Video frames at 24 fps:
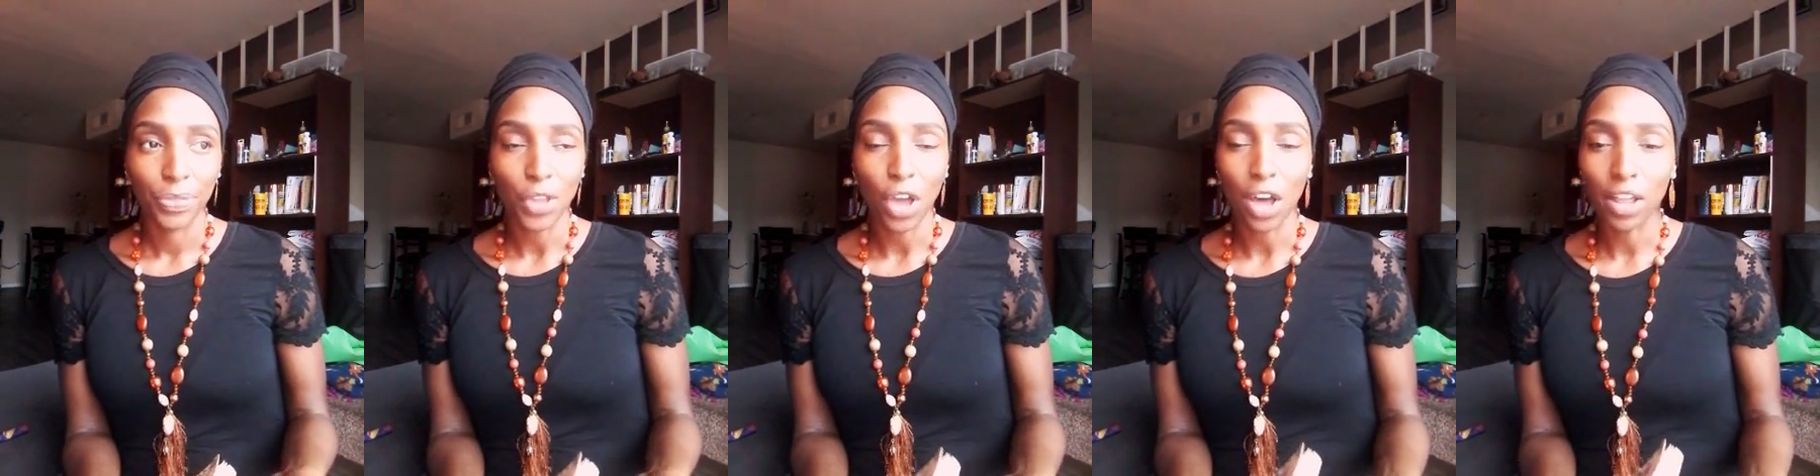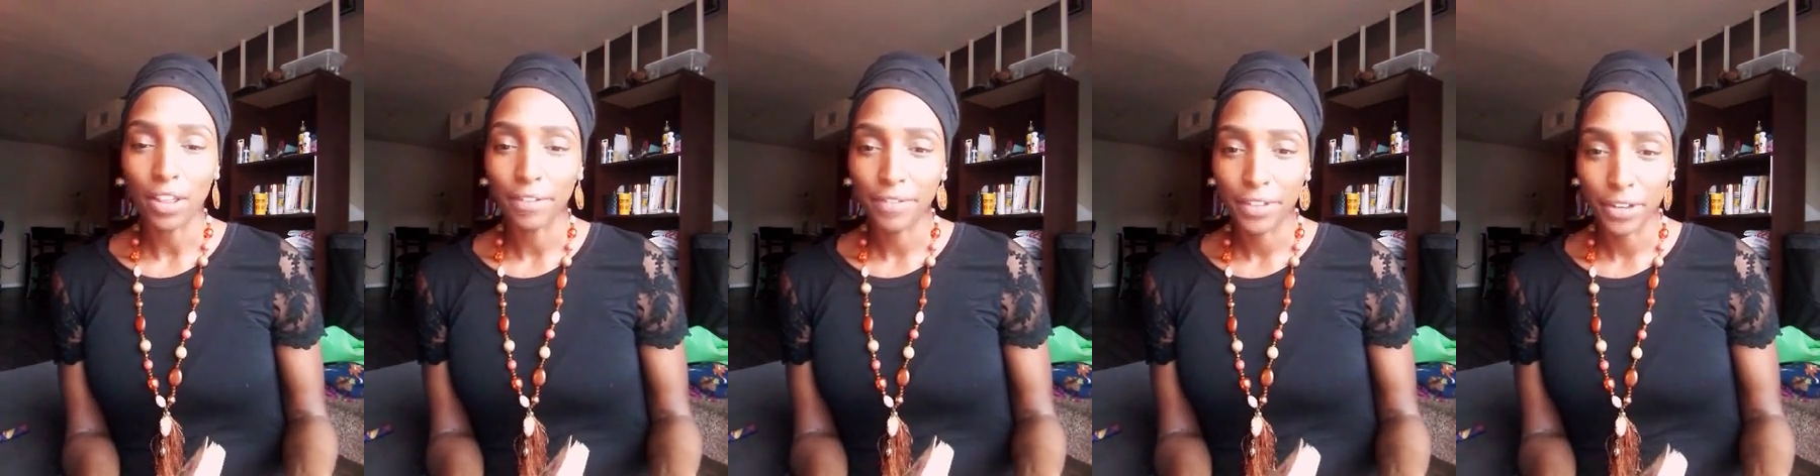
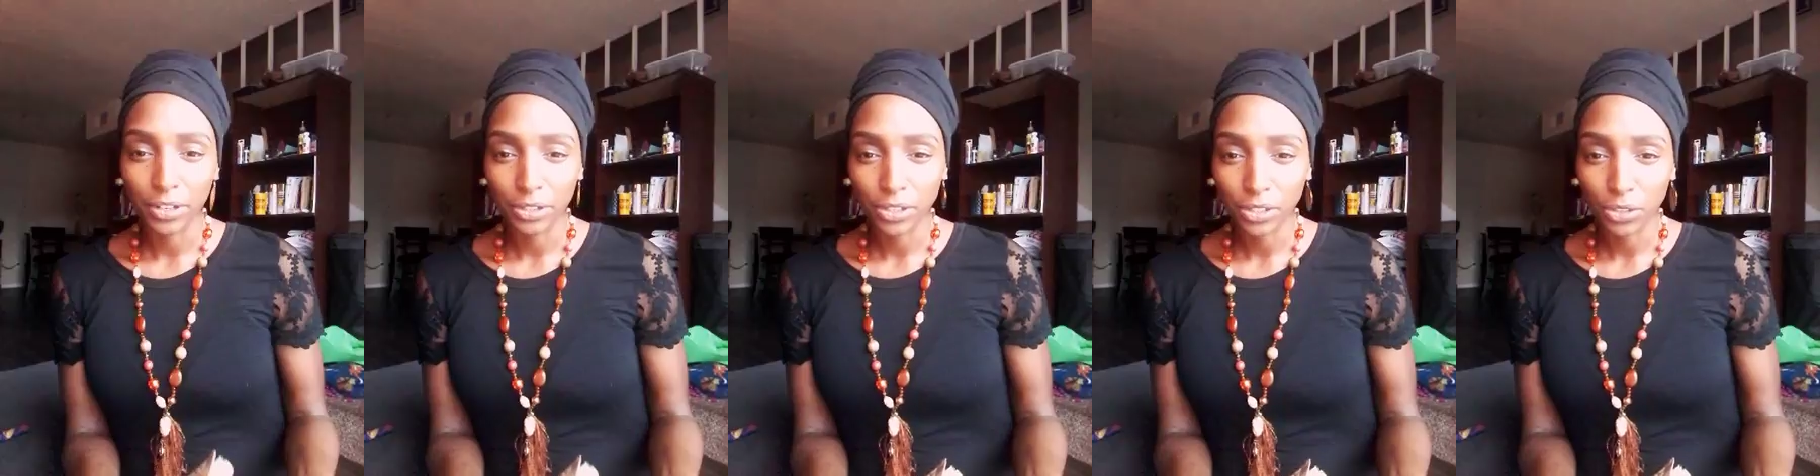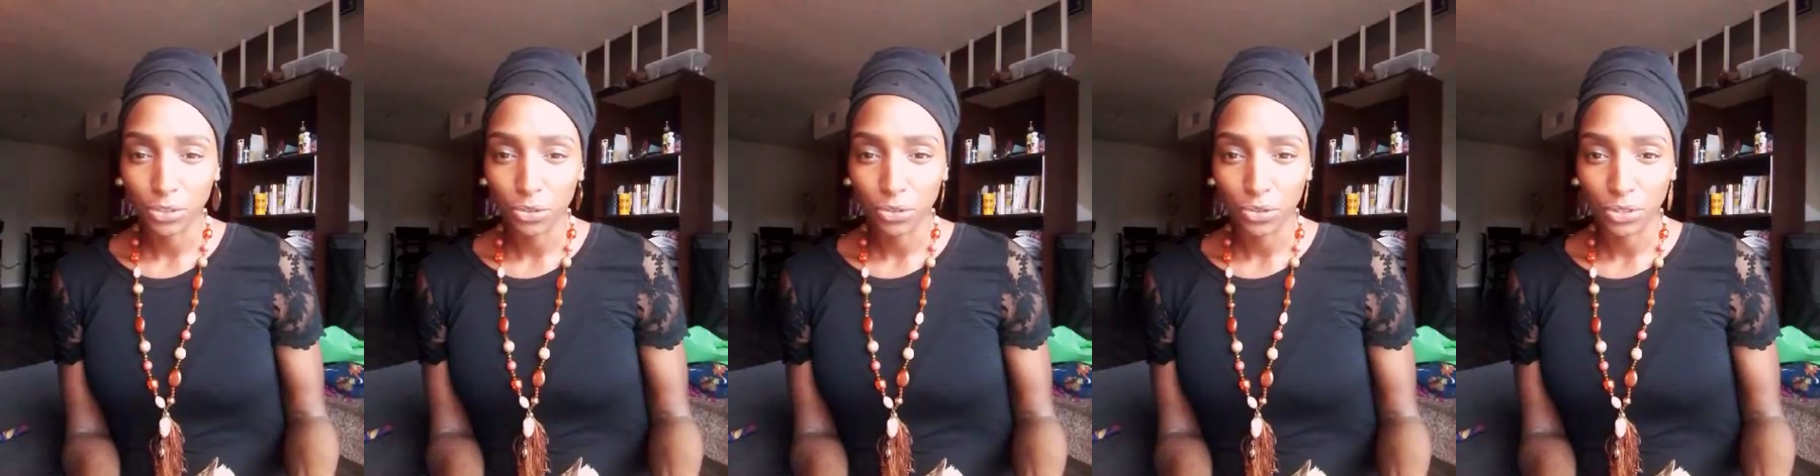all
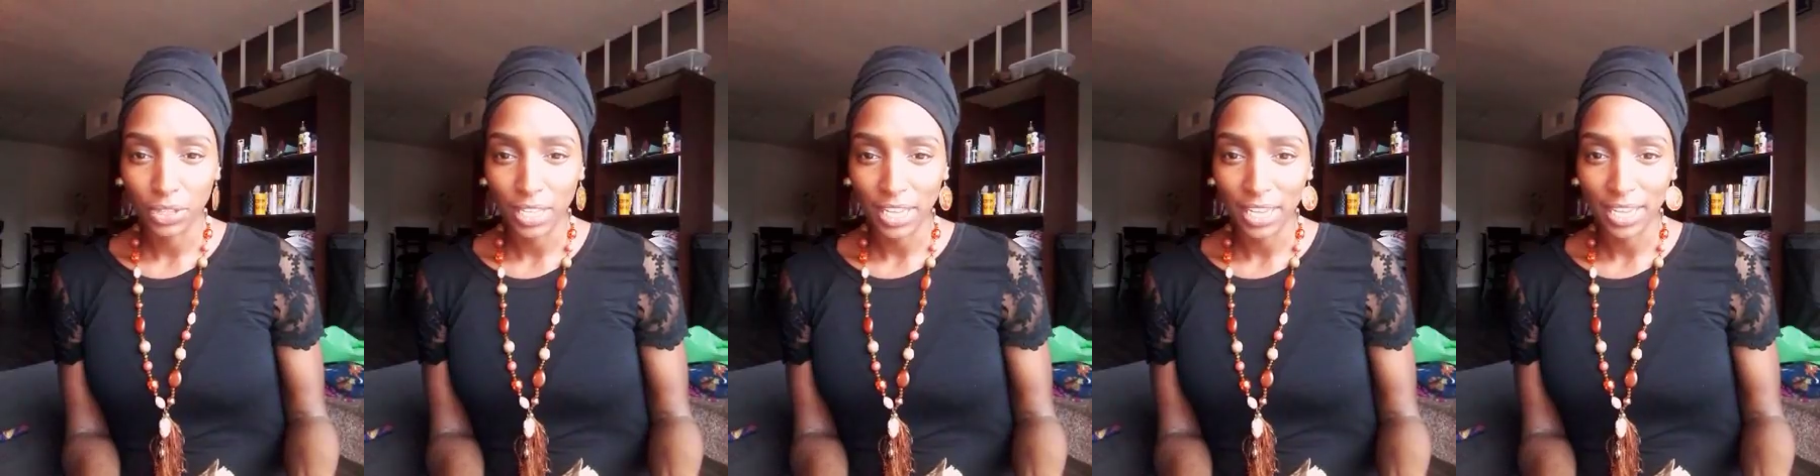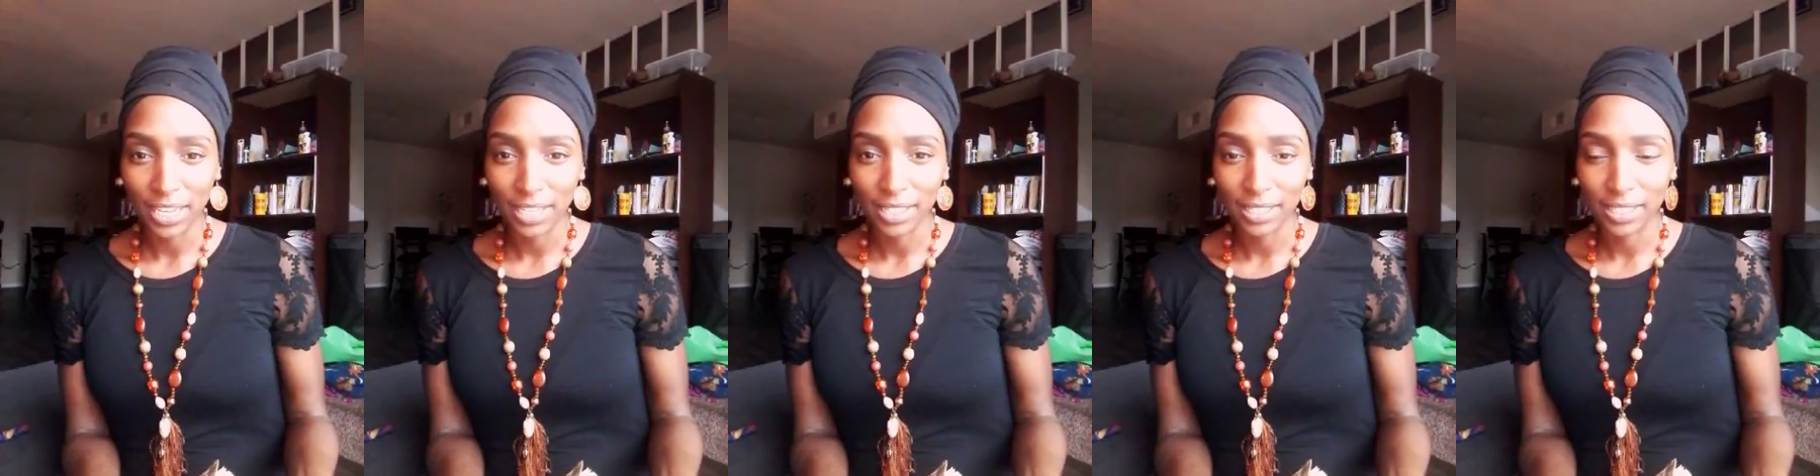those cool
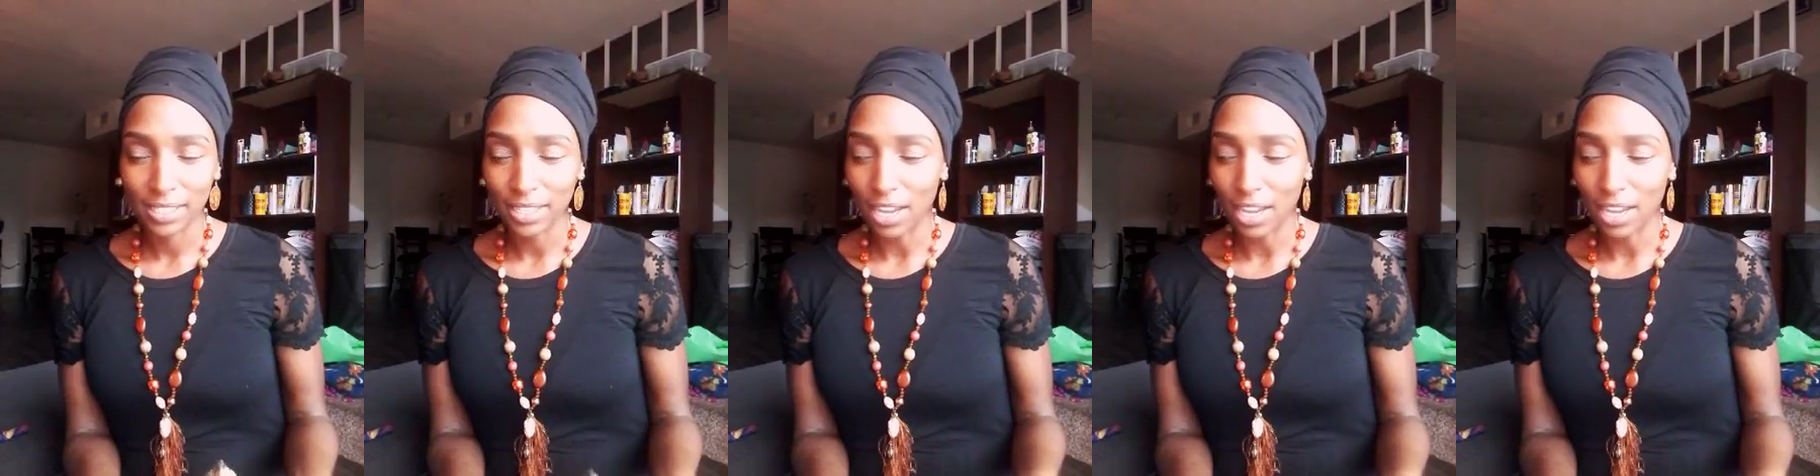things.